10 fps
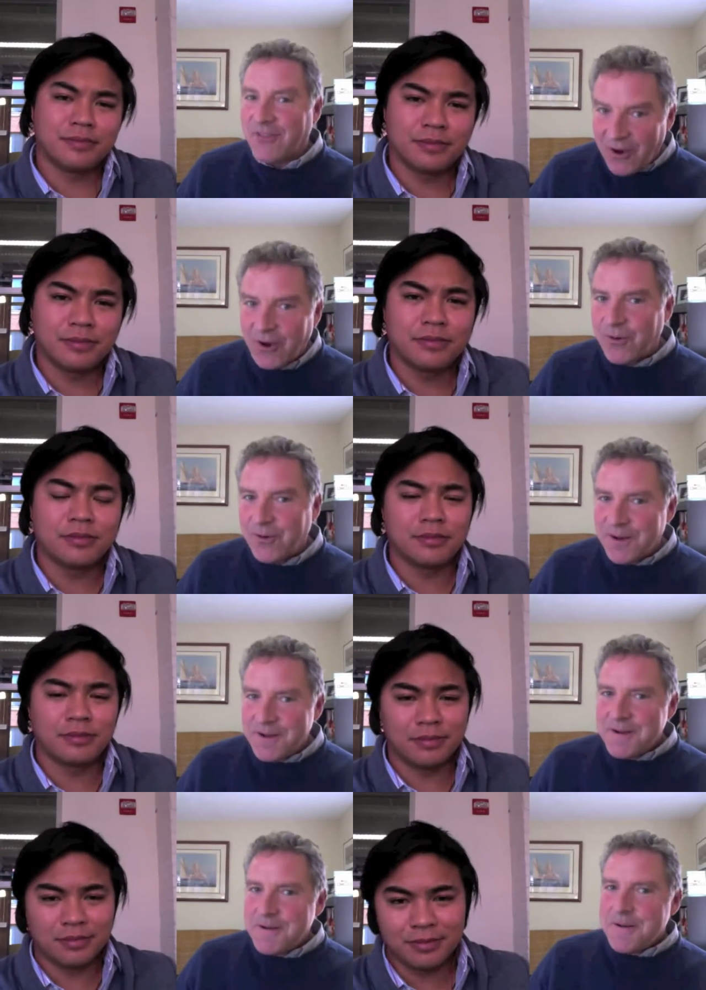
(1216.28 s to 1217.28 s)
Speaker 1: you.
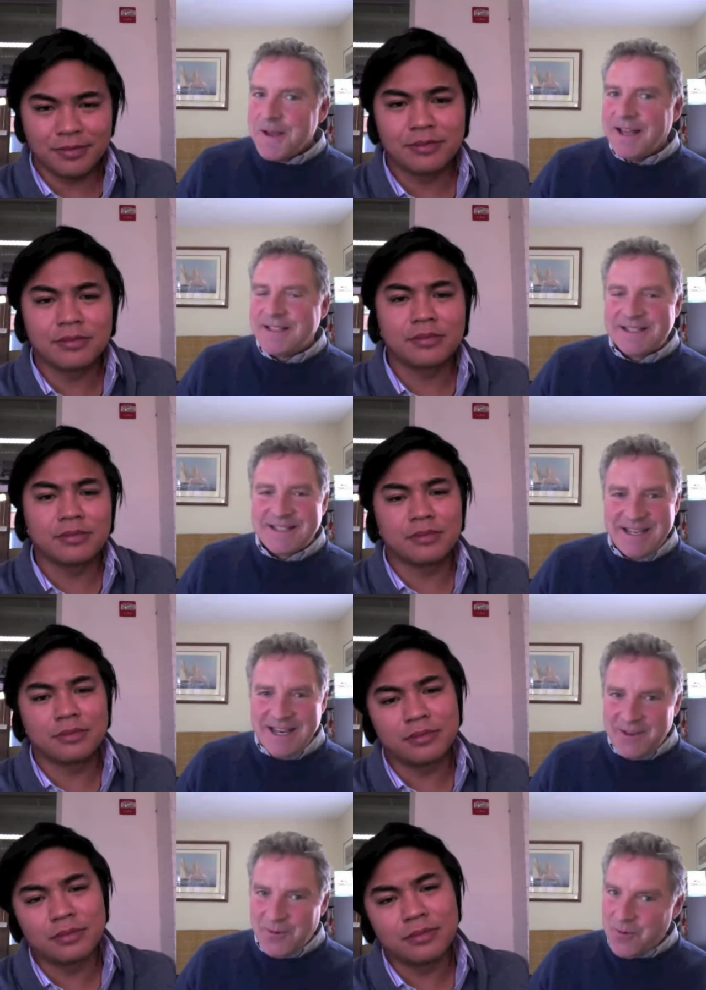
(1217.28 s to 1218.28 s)
It's
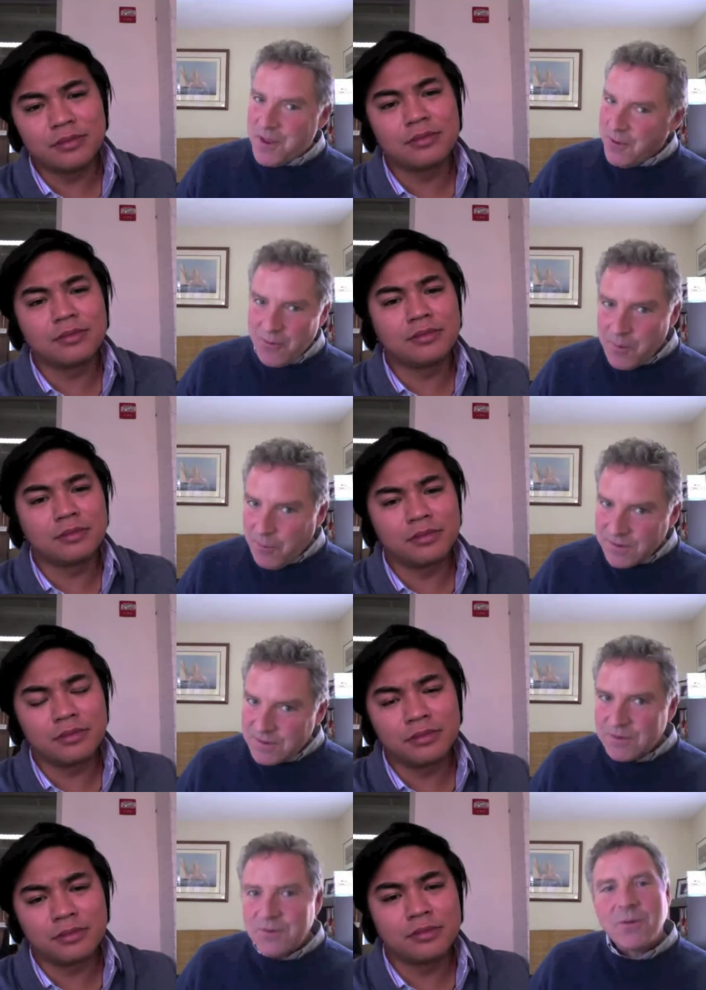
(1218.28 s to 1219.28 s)
either they're the wrong
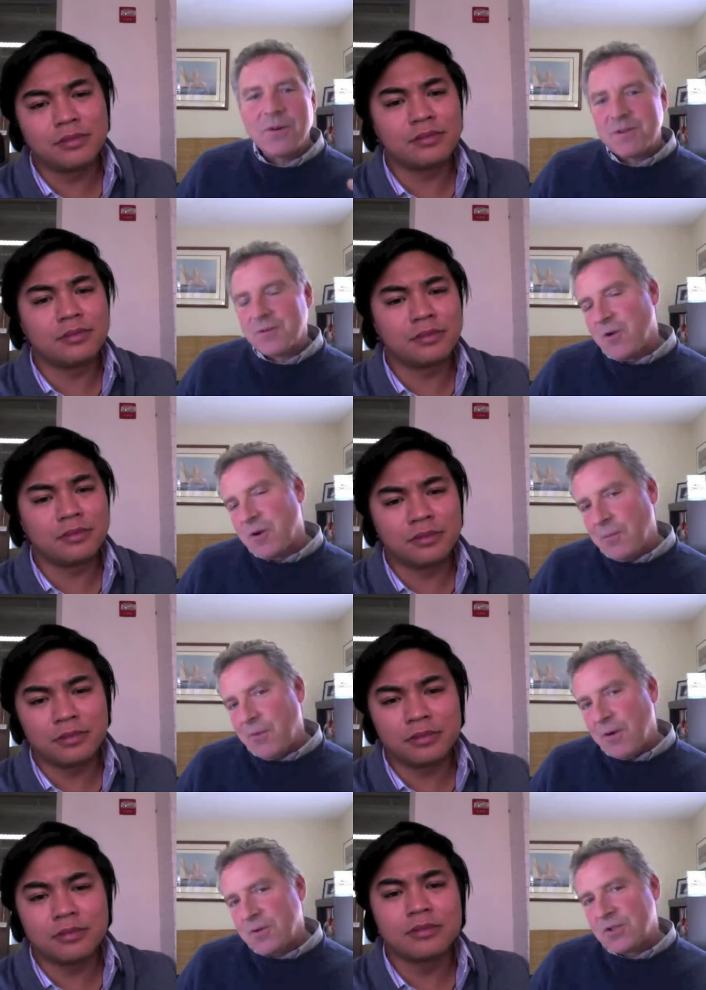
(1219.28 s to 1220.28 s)
person or it's the wrong
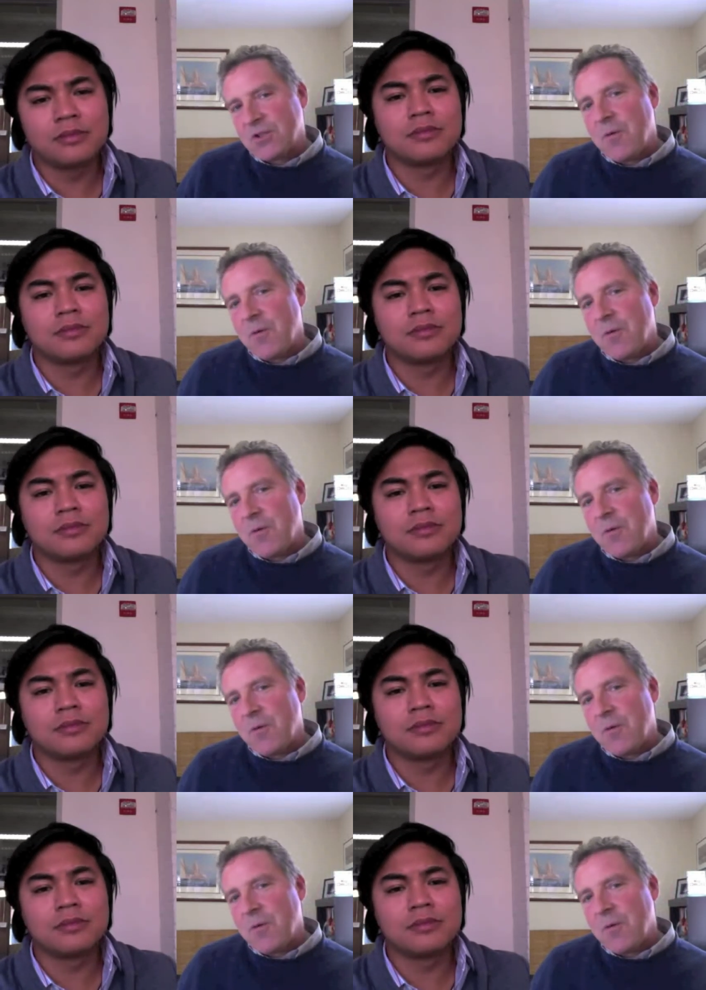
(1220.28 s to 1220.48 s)
approach.